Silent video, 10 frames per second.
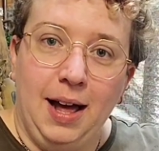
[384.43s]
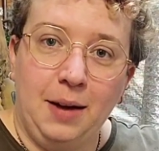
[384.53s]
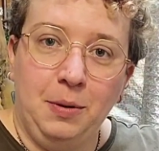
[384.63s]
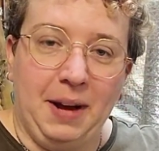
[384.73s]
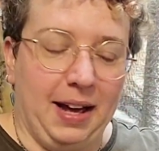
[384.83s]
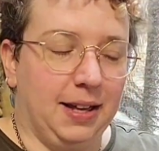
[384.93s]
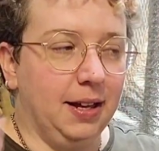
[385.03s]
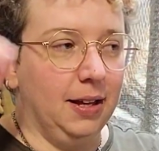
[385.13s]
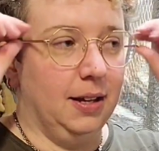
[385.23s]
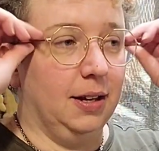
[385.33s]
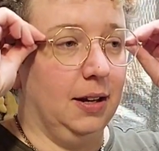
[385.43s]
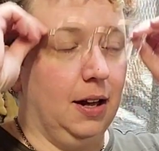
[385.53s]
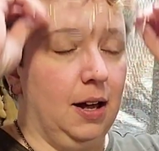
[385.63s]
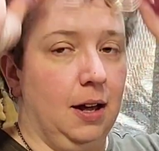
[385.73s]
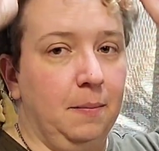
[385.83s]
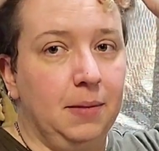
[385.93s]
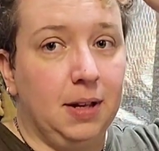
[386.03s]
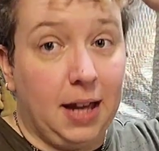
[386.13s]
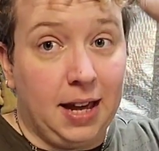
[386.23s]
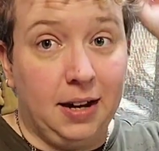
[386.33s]
And we're back.
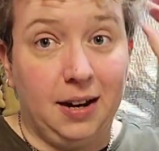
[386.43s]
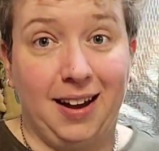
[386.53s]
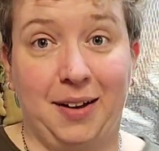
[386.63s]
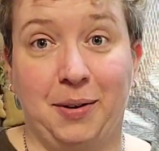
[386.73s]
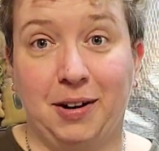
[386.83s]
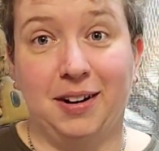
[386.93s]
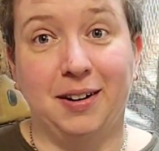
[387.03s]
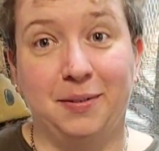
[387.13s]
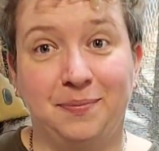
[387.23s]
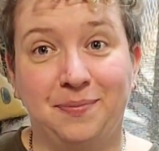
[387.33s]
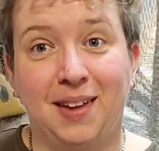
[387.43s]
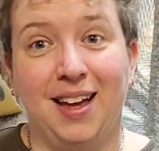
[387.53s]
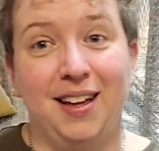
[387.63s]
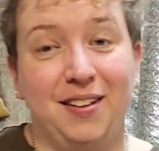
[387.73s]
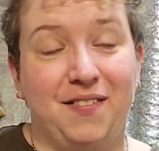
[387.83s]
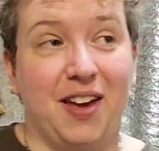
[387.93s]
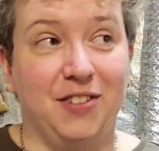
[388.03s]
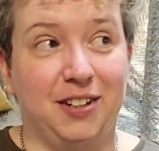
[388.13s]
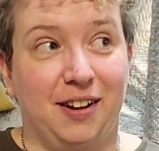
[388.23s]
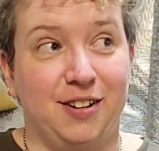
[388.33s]
In our
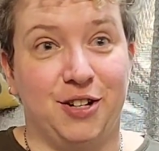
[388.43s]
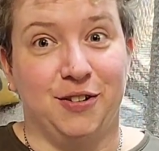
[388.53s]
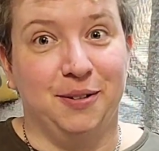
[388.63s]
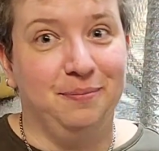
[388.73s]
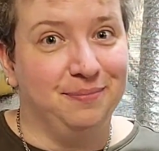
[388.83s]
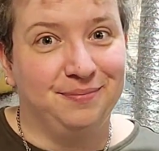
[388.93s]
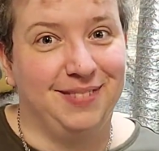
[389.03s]
favorite laundry room.